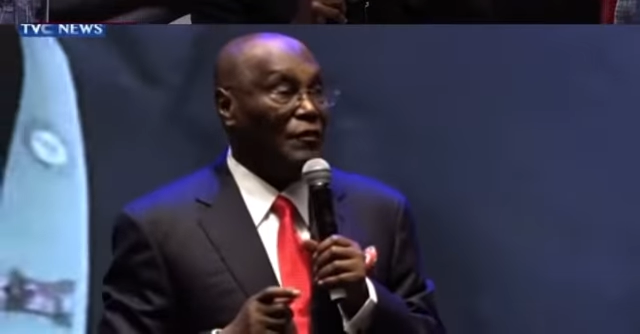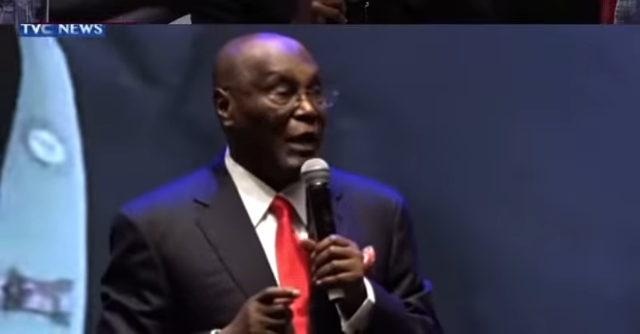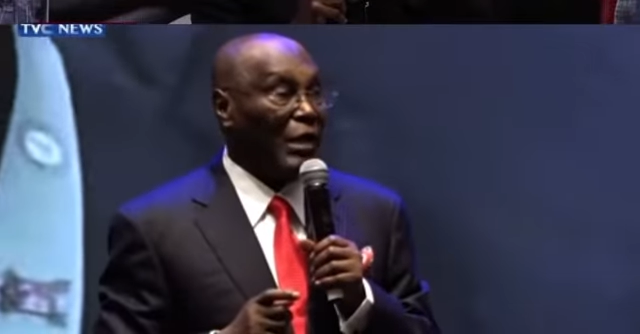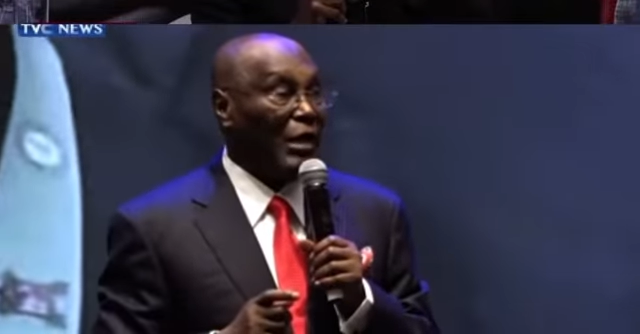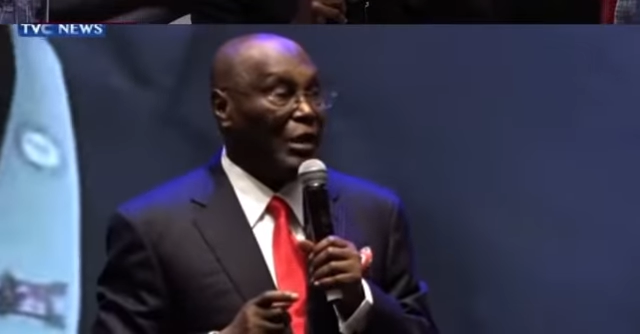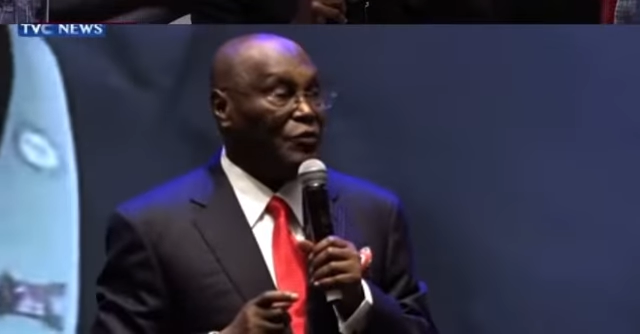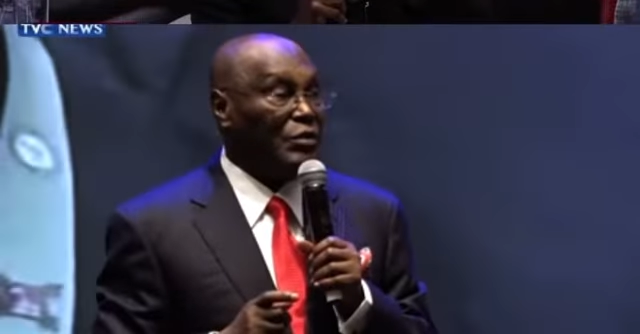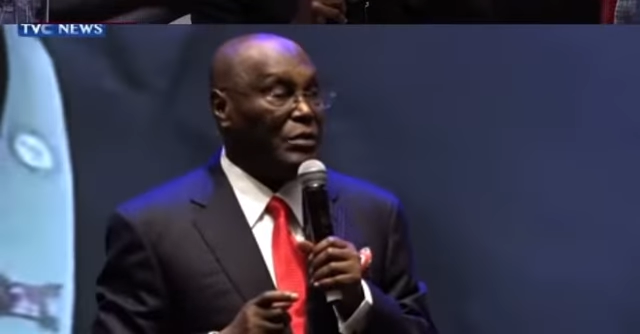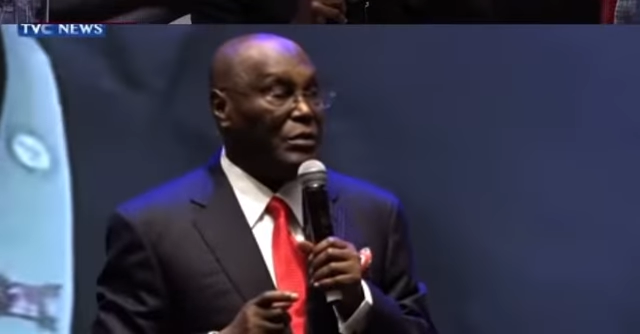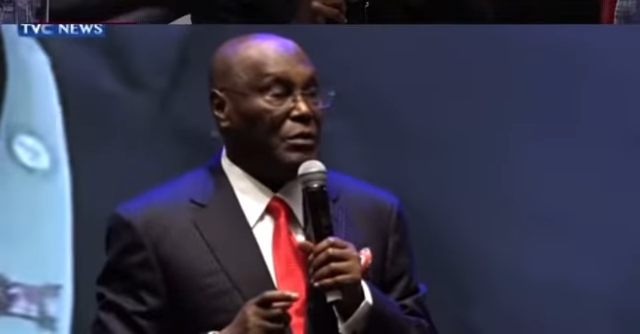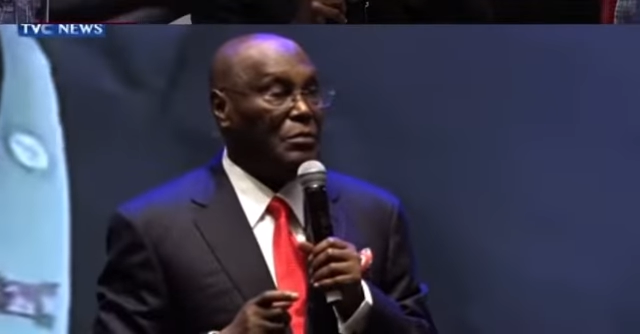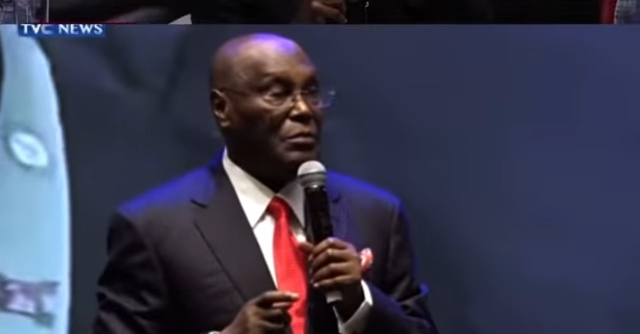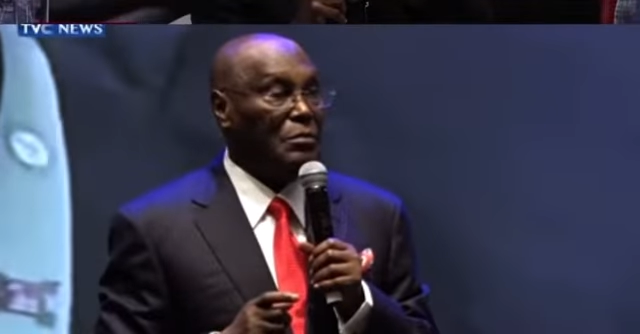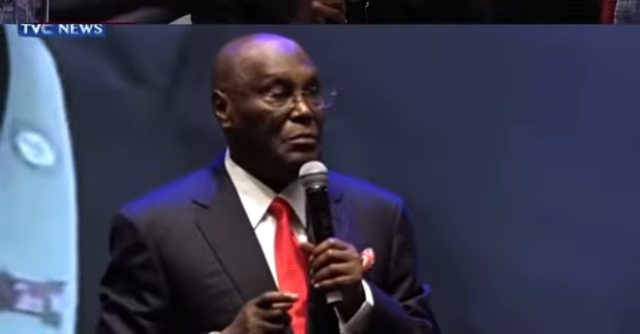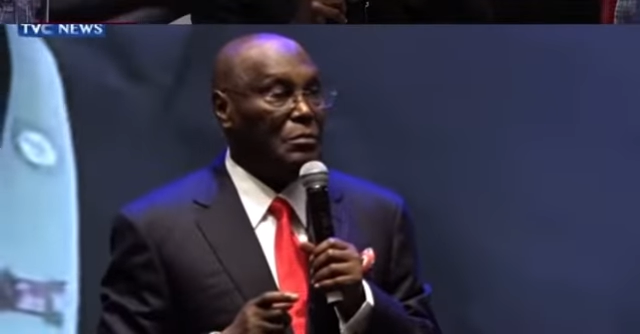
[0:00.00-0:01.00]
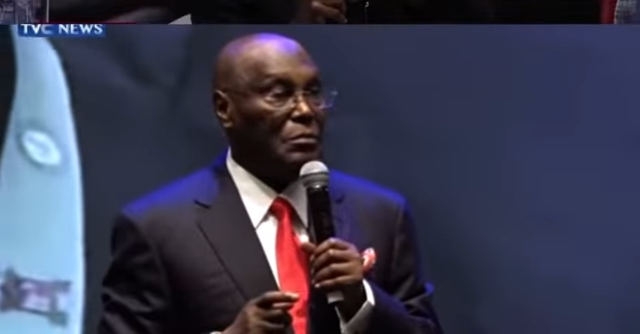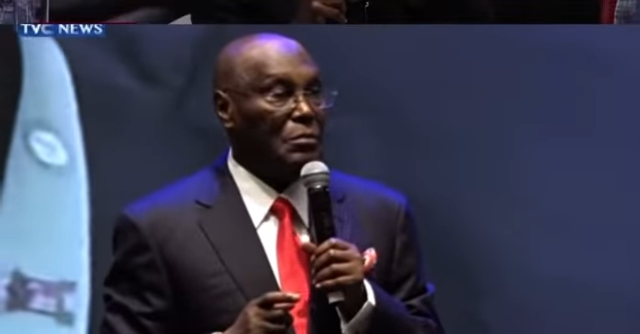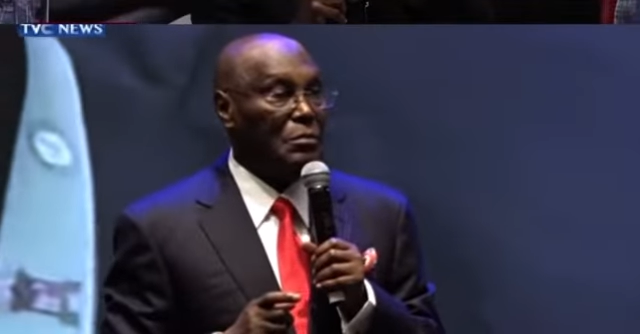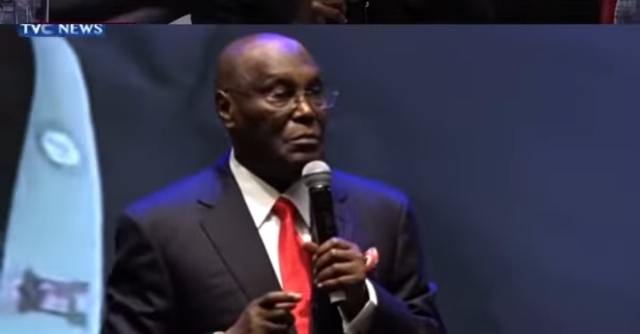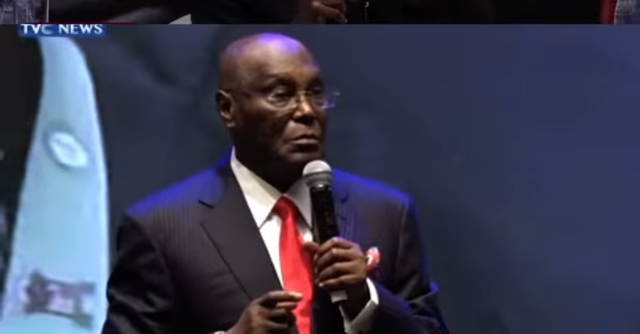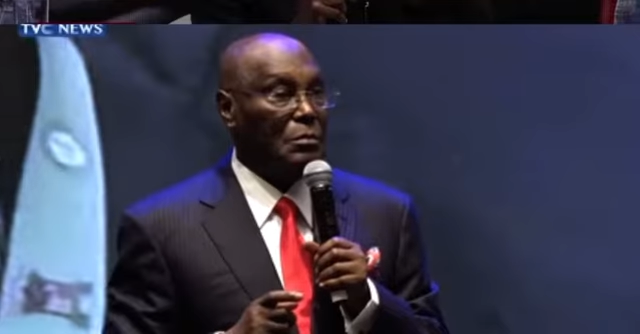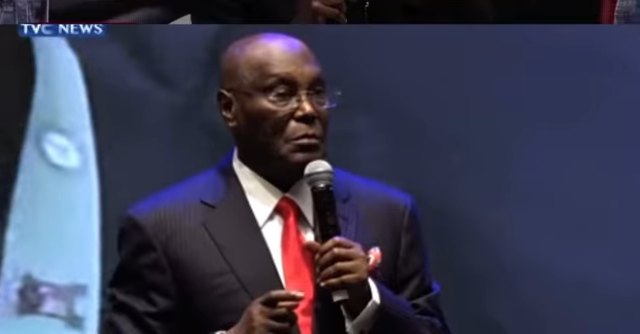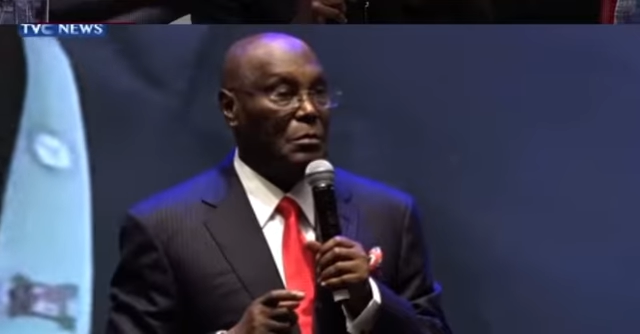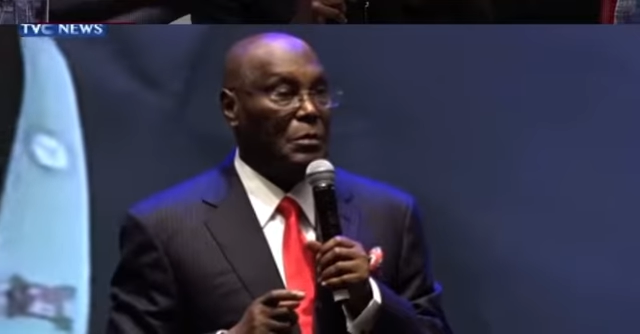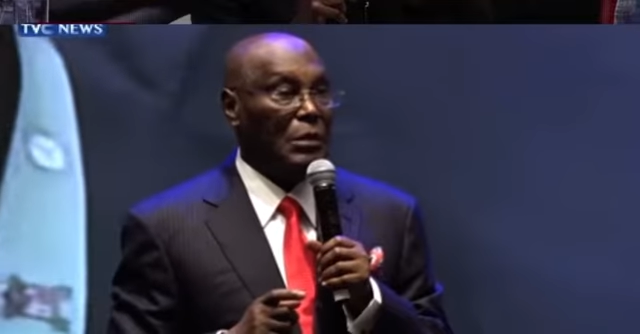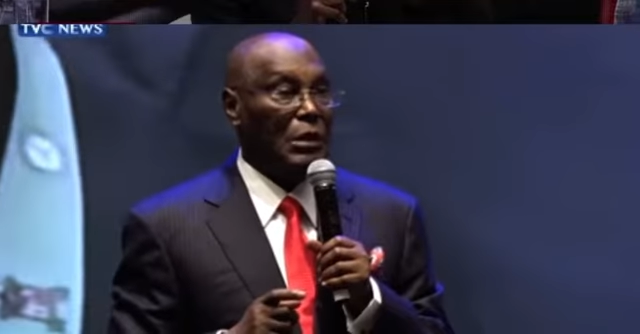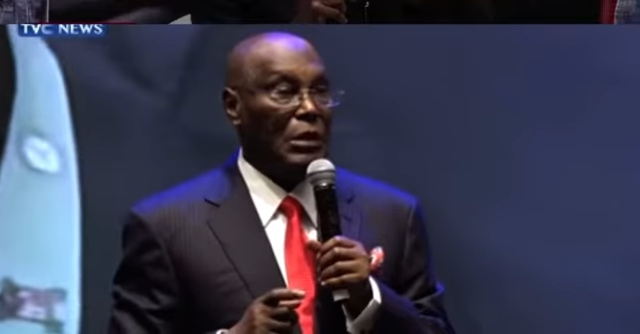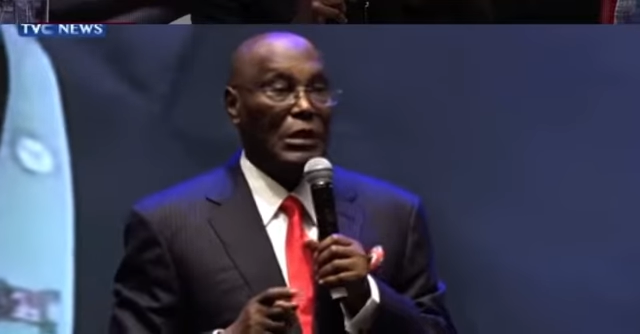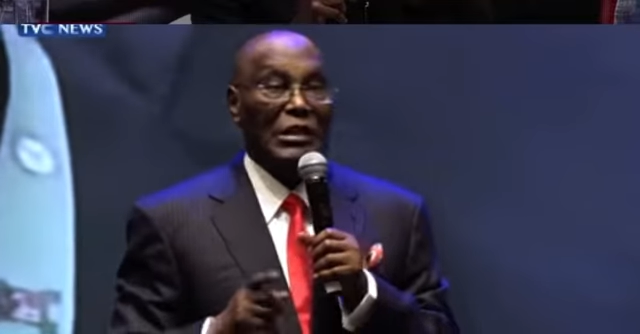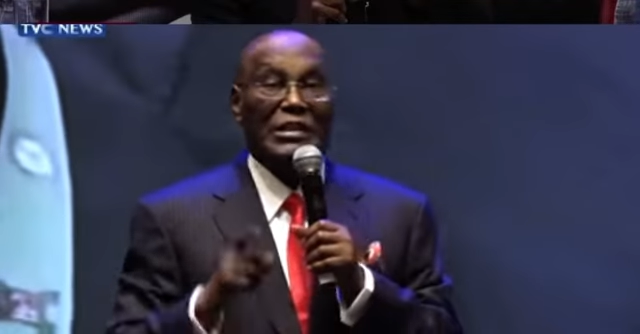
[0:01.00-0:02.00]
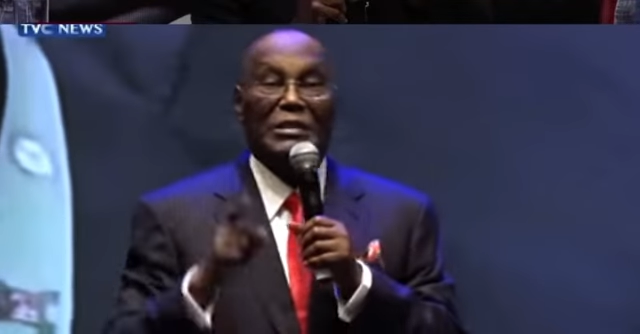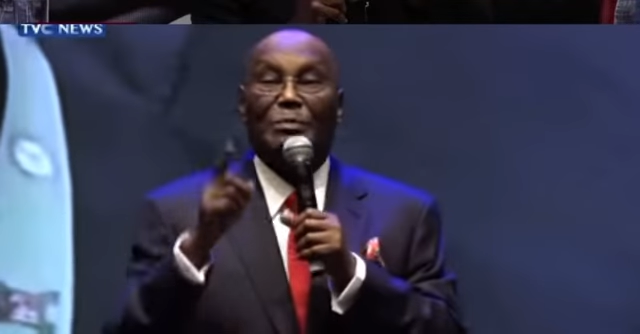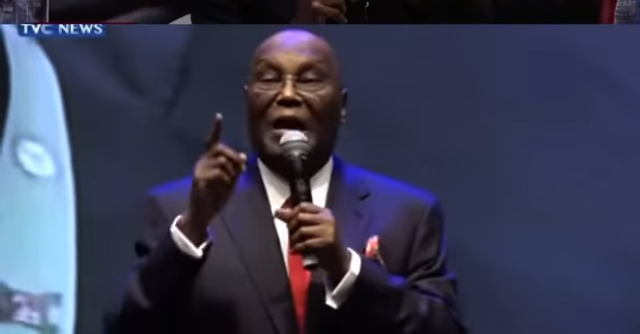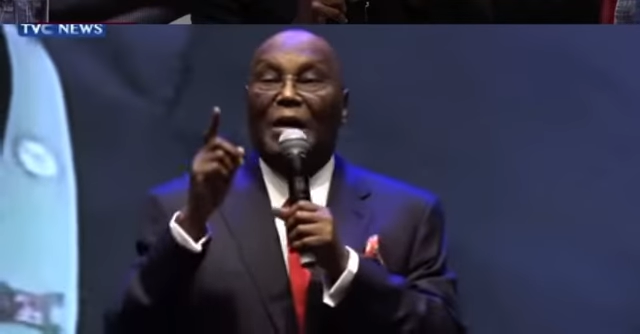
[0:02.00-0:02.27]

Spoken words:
of our country? Is